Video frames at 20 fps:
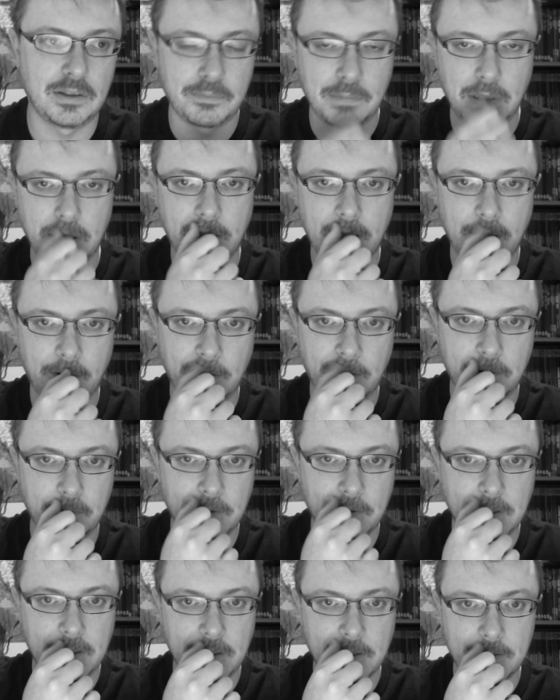my character
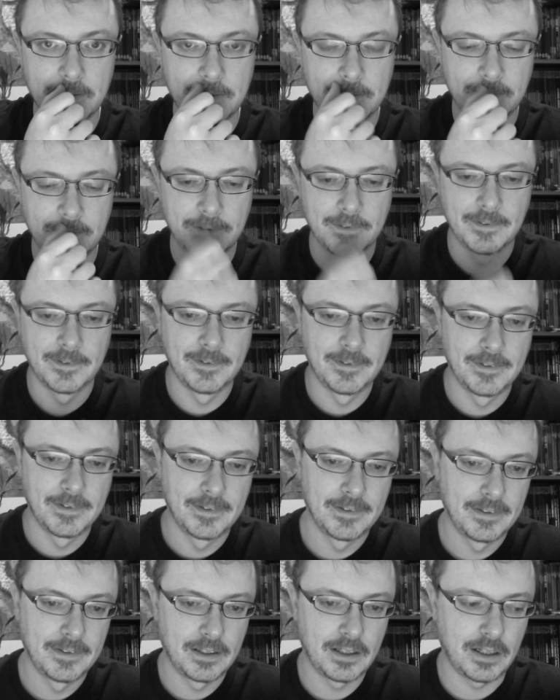needed.
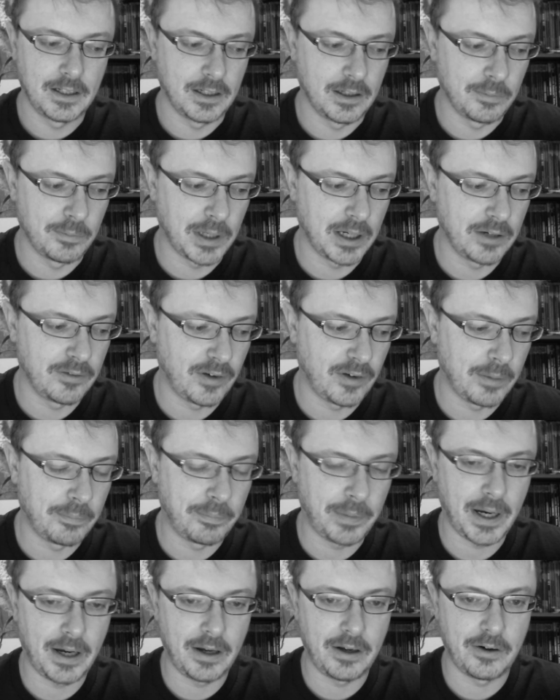My
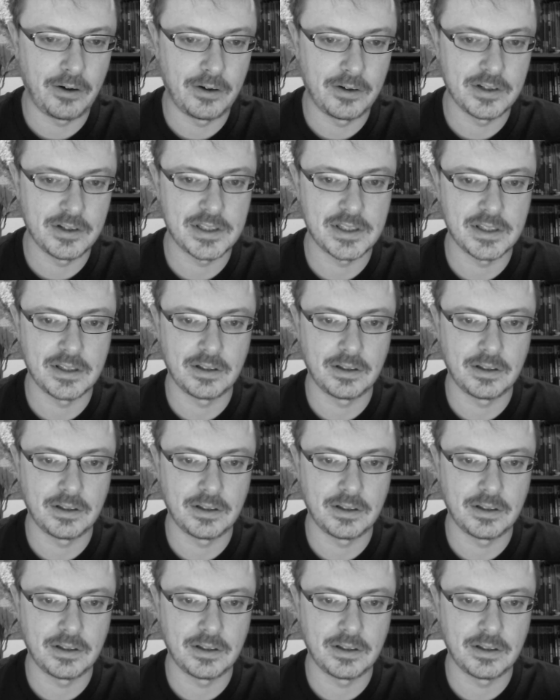vampires